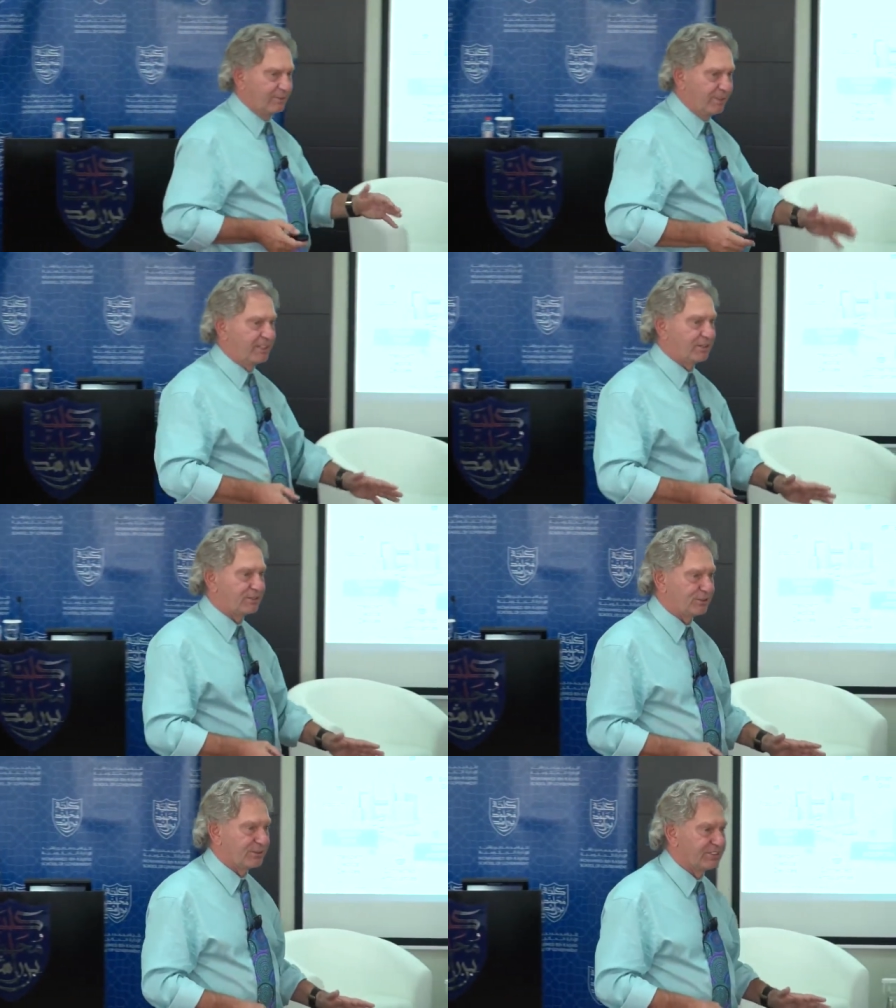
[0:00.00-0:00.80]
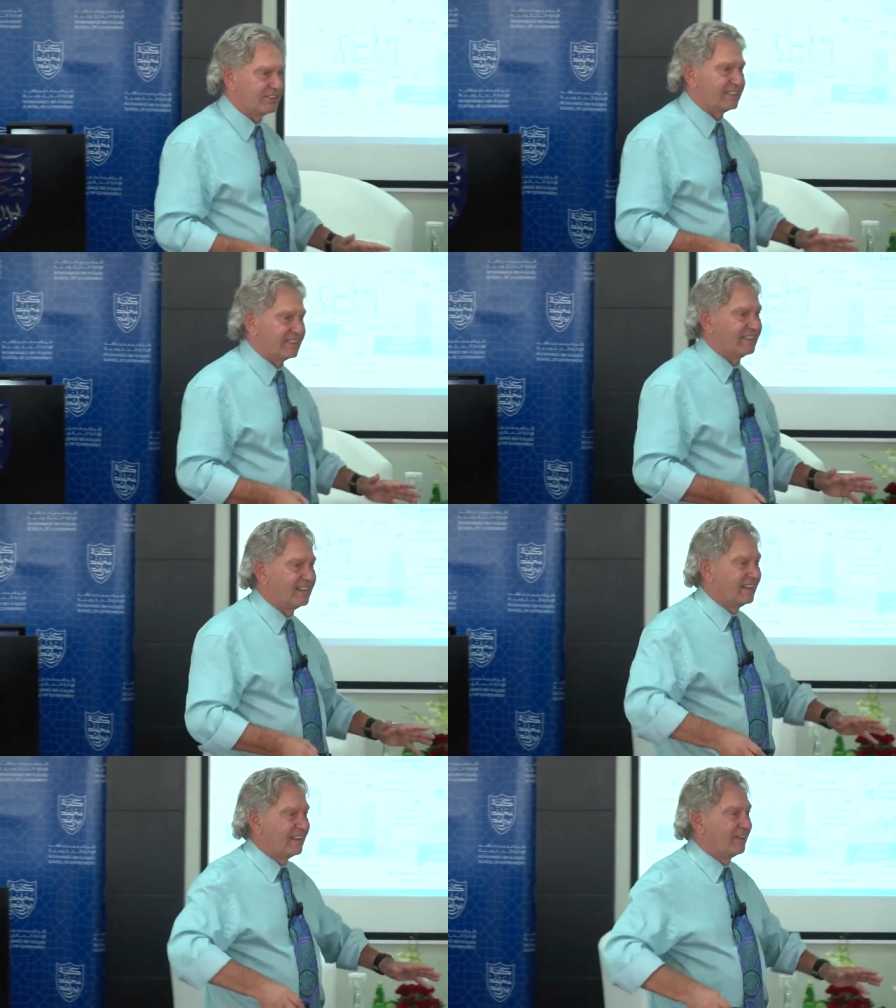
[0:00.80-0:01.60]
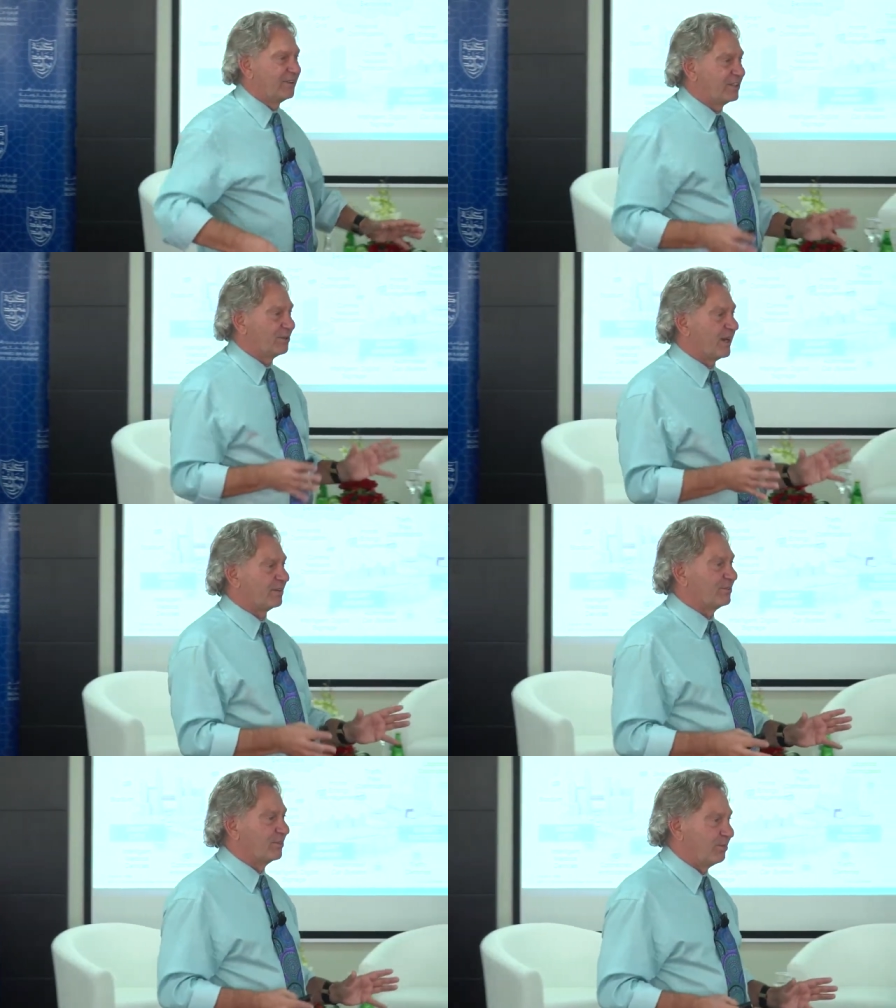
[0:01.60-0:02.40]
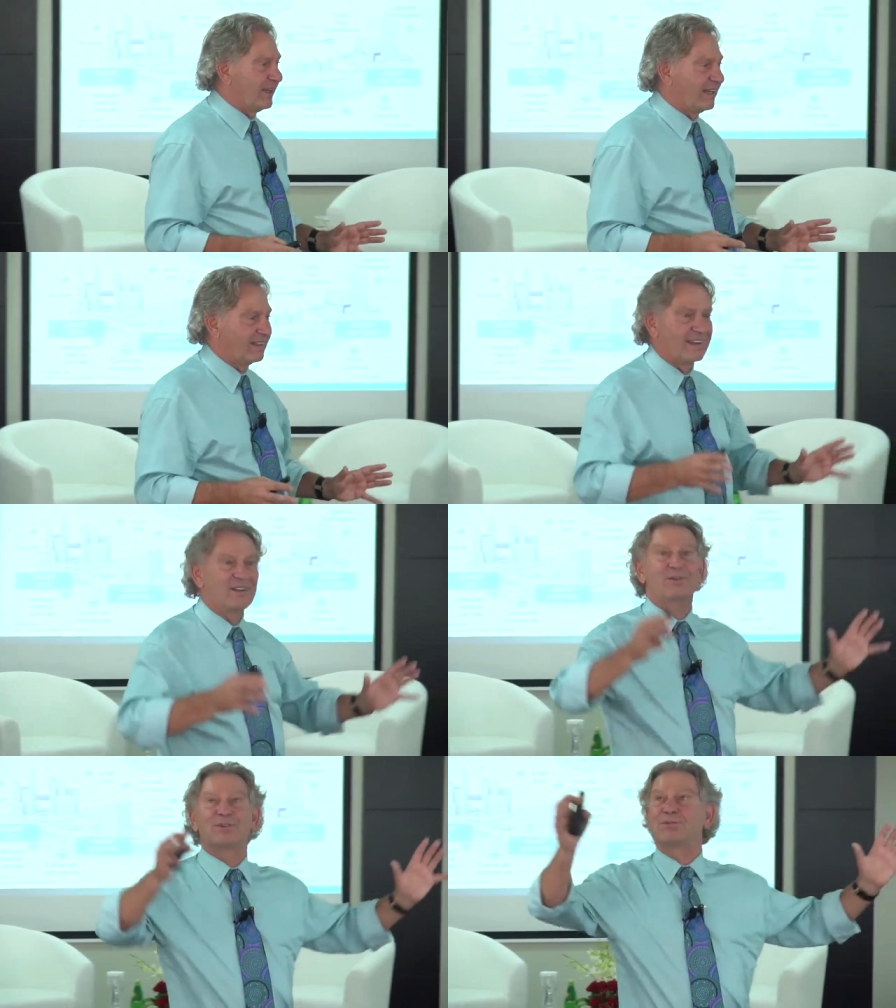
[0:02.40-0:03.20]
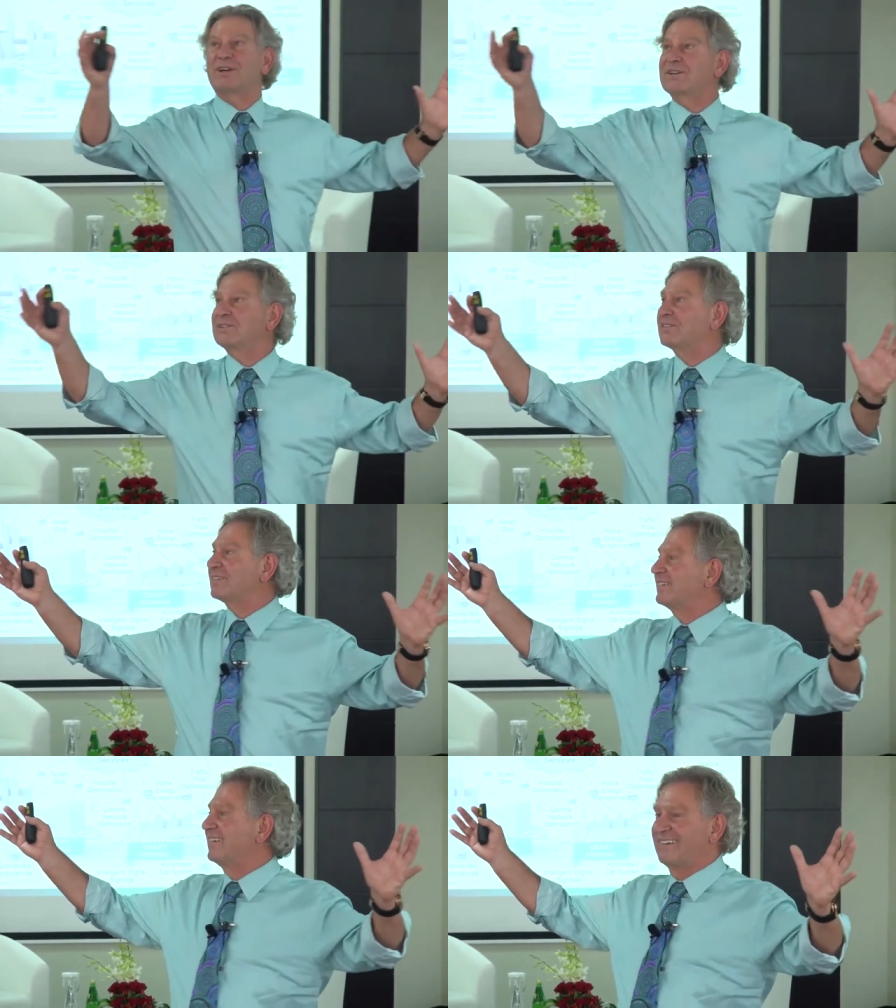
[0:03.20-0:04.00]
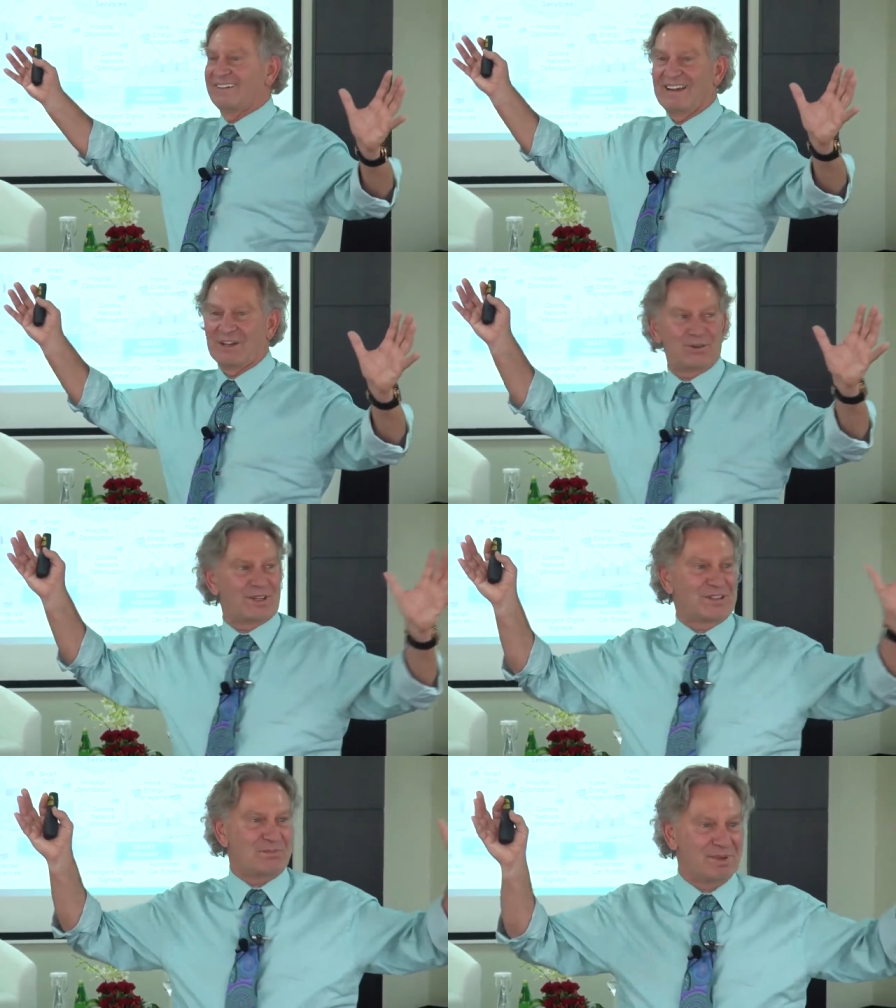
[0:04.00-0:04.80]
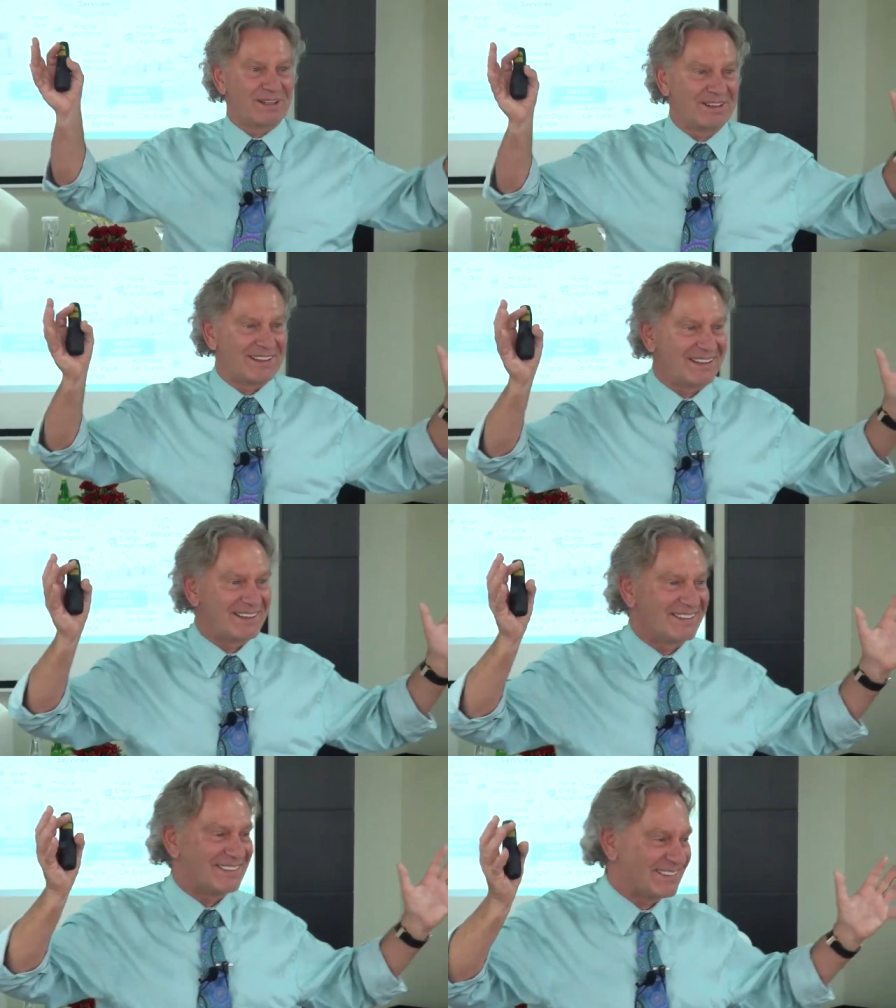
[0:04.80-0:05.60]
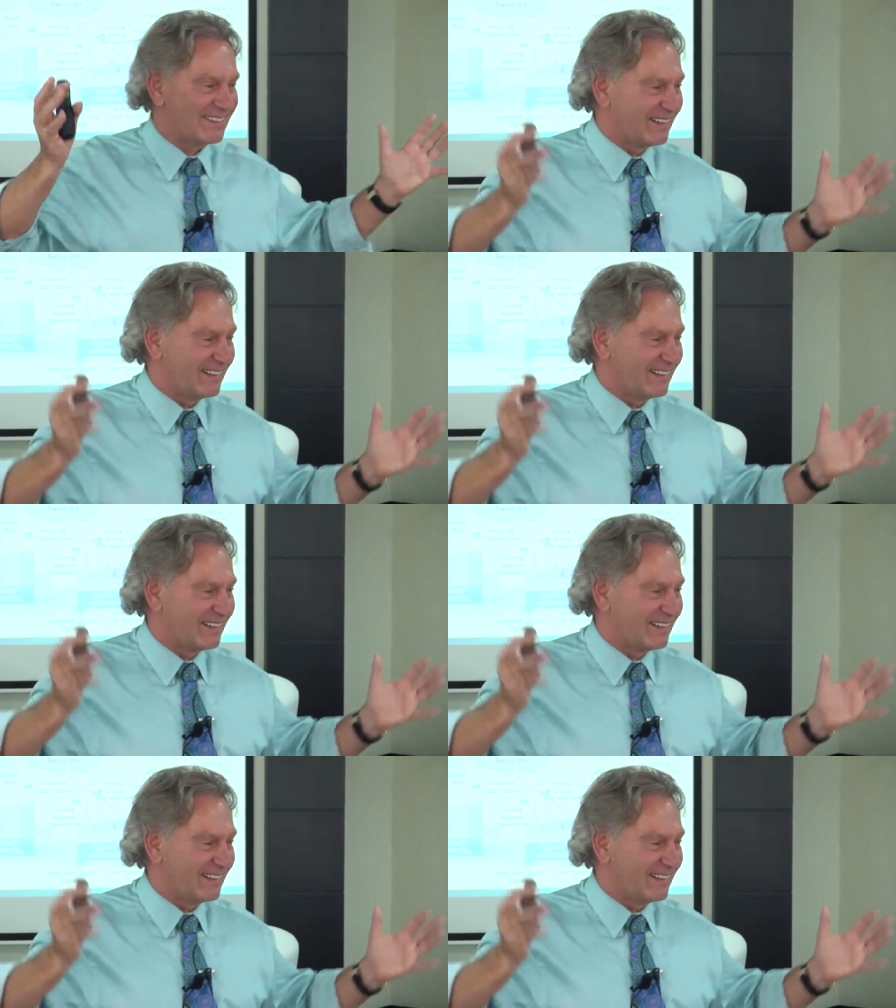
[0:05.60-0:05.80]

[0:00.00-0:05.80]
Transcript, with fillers: if we go to a city and we come out of the plane, I look around and I look at the buildings,